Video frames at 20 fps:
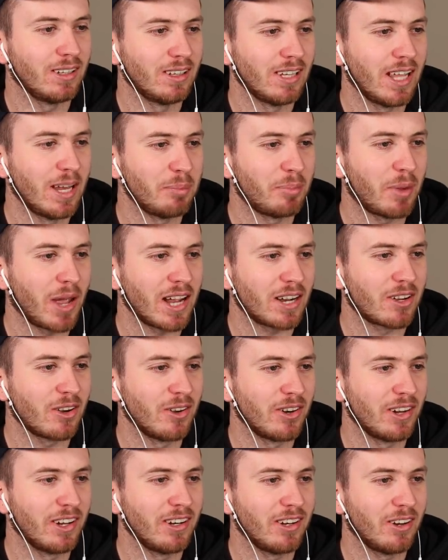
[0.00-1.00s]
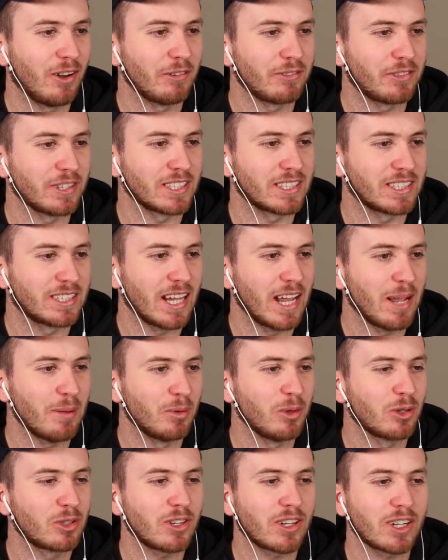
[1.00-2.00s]
leant back on it off the
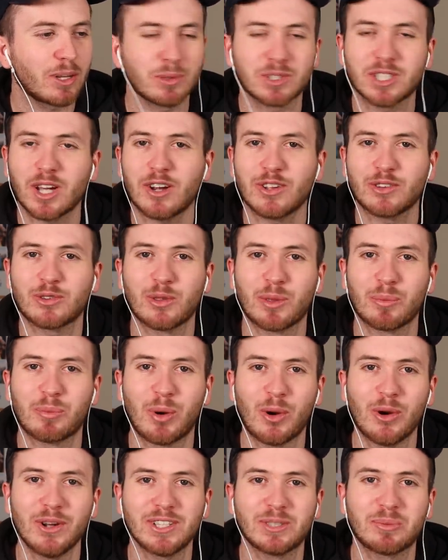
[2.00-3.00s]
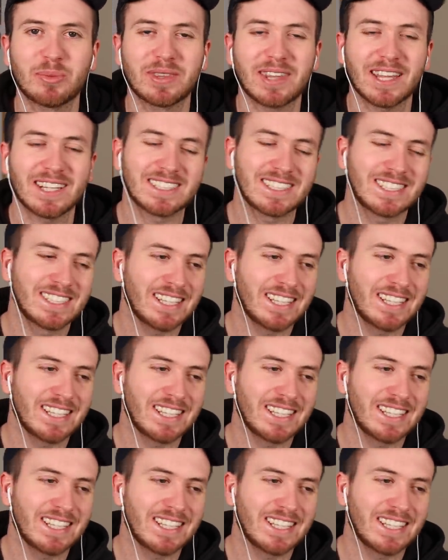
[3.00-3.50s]
step. Looked like it was going through the points, but that